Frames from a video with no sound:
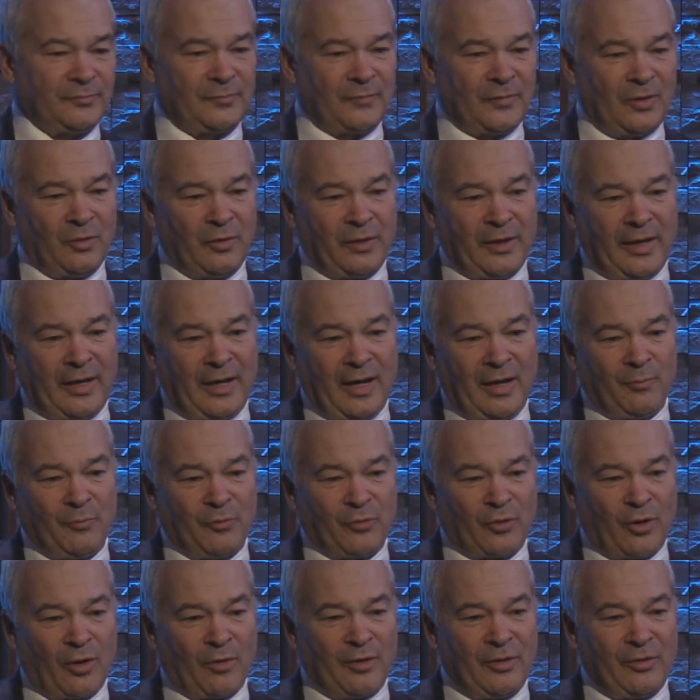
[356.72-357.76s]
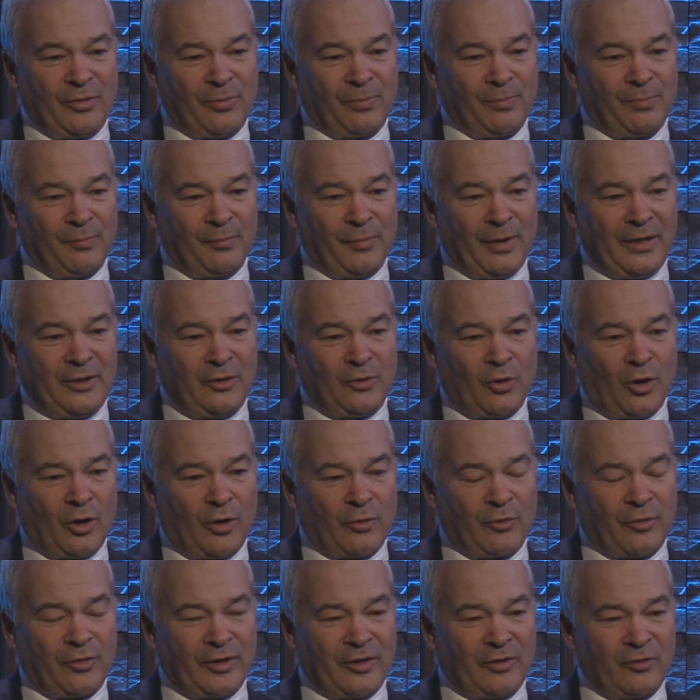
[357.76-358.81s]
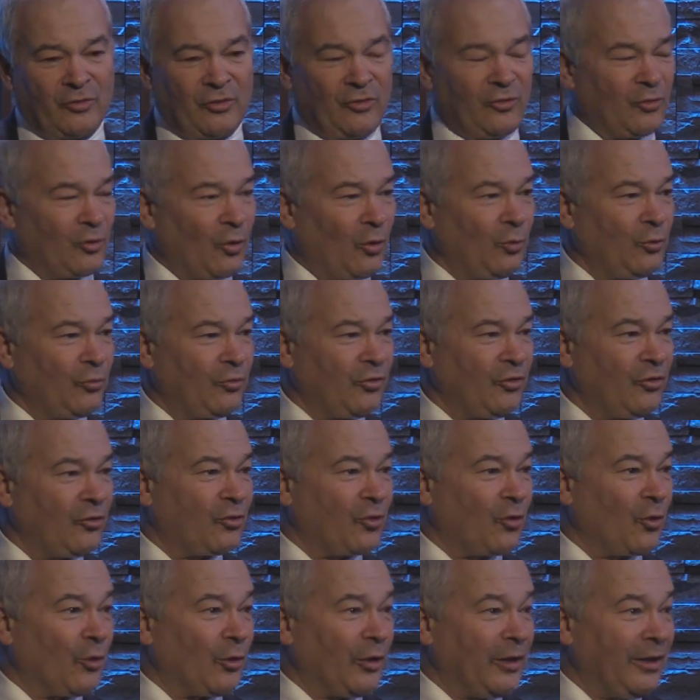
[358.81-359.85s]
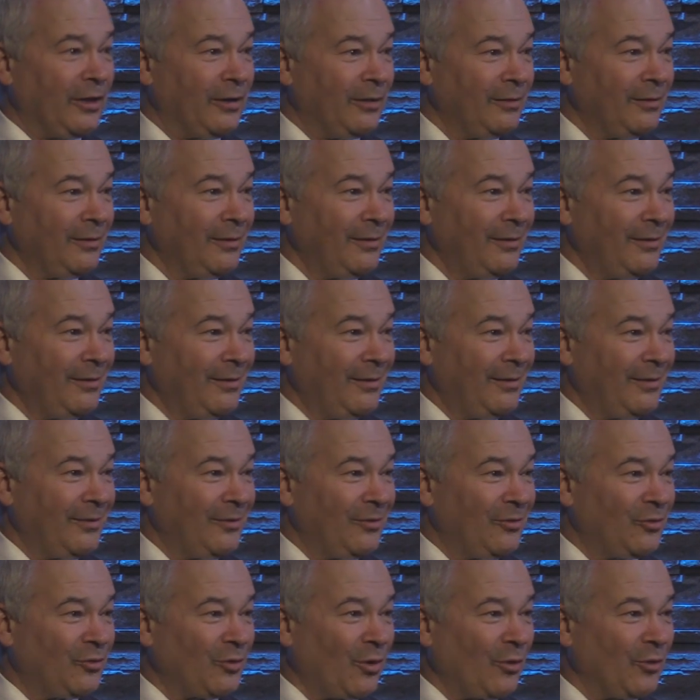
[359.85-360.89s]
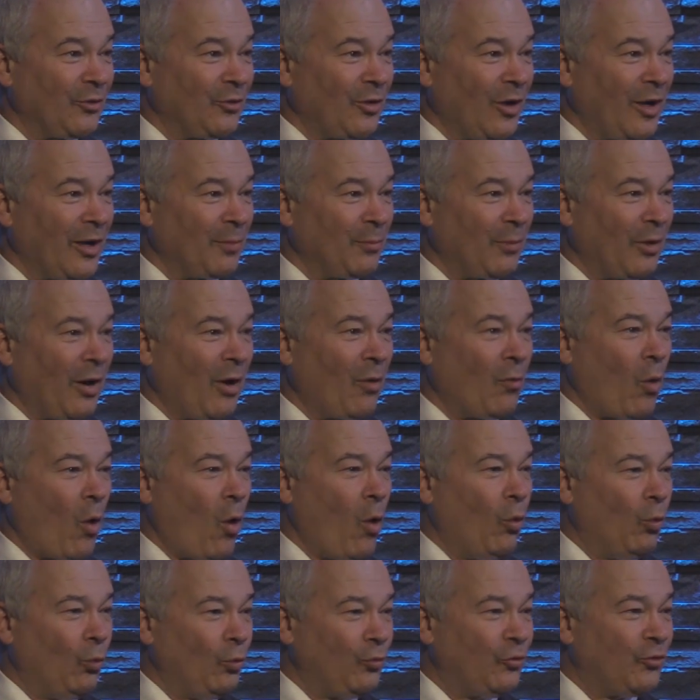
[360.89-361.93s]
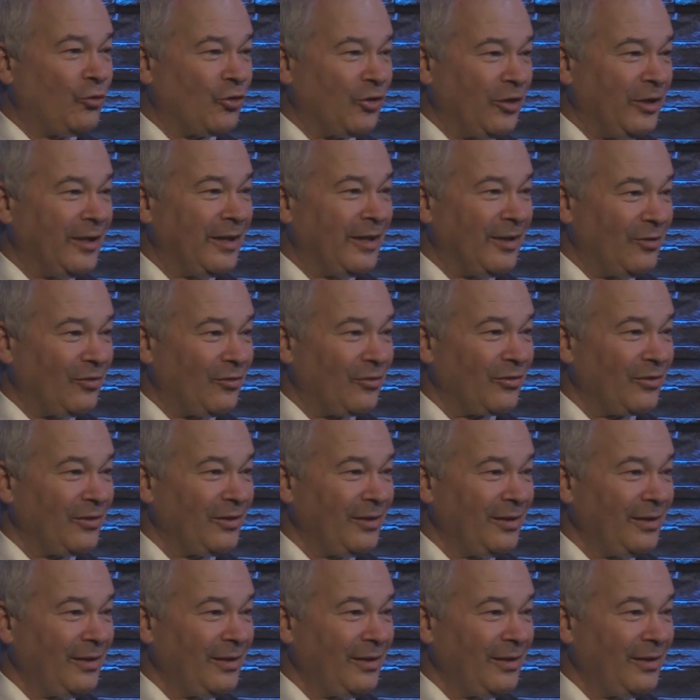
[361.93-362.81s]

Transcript: Okay, I'm sorry, my daughter thinks she's old, she's 30. And she's already talking about how old she is.